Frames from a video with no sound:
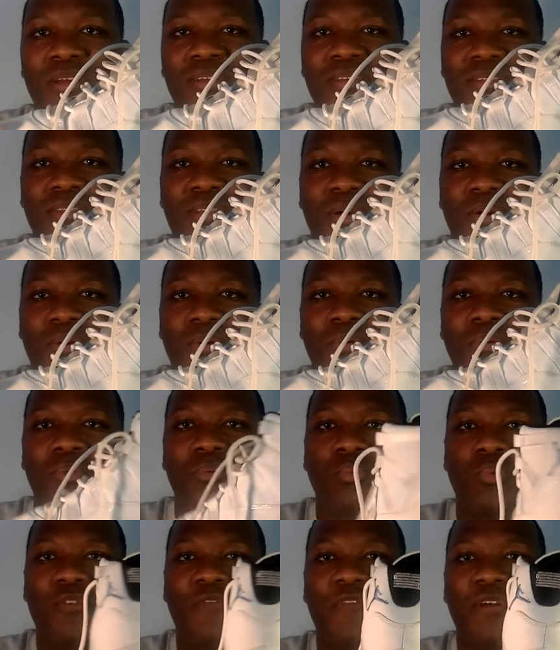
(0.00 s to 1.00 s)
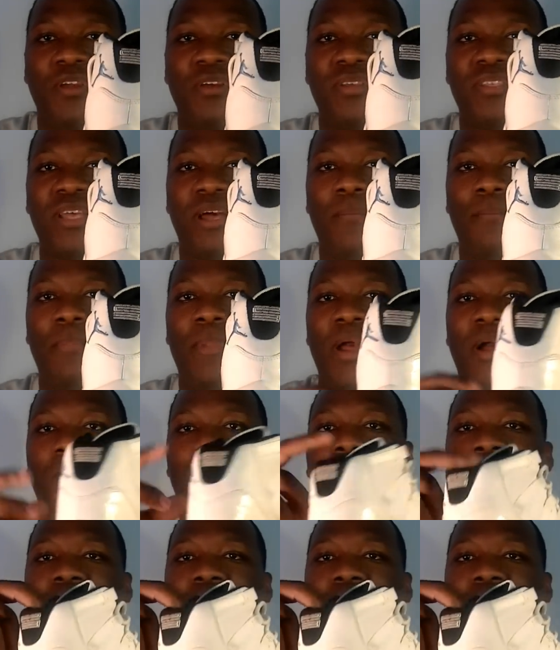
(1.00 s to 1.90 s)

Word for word: So we'll figure something out.